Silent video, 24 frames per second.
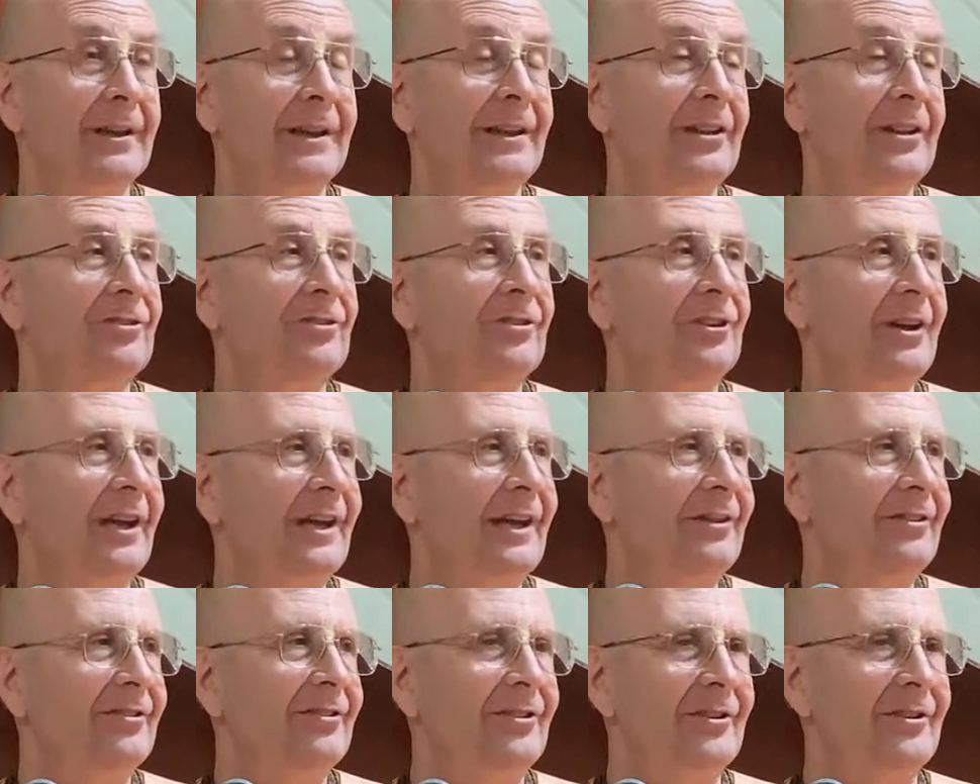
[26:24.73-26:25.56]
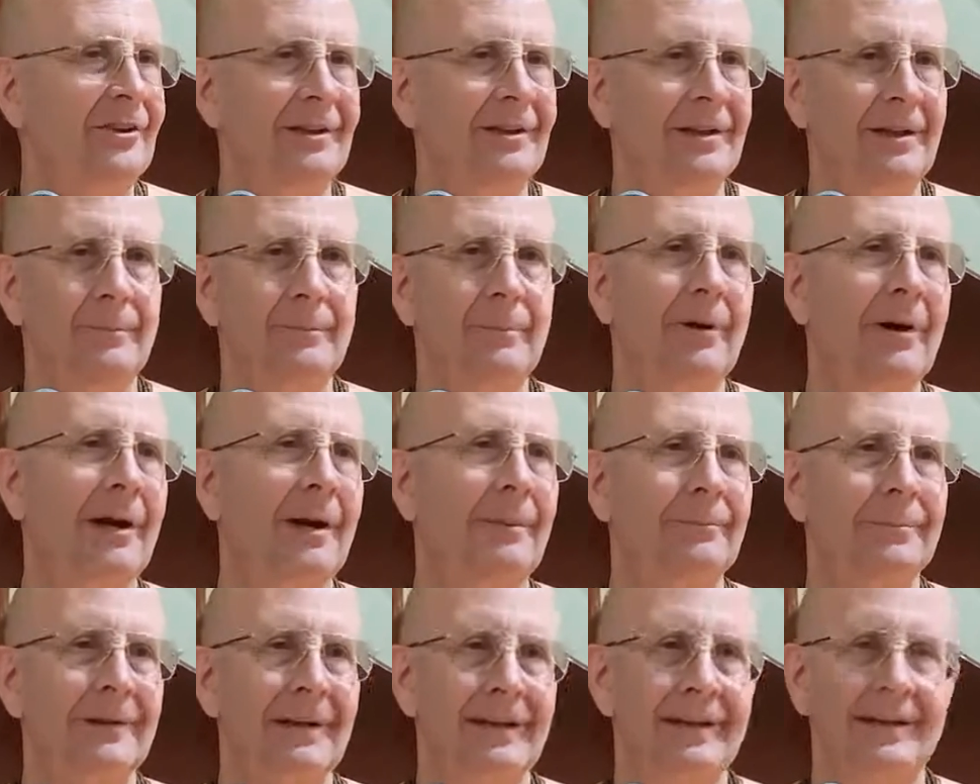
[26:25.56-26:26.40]
initiation and then
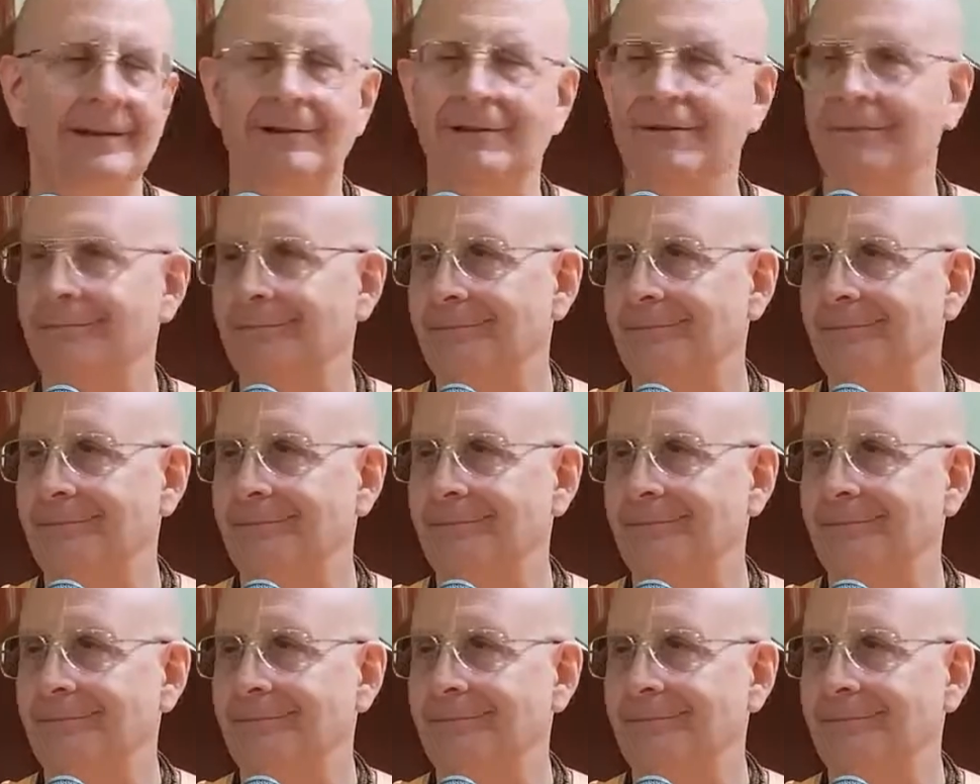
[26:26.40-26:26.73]
promptly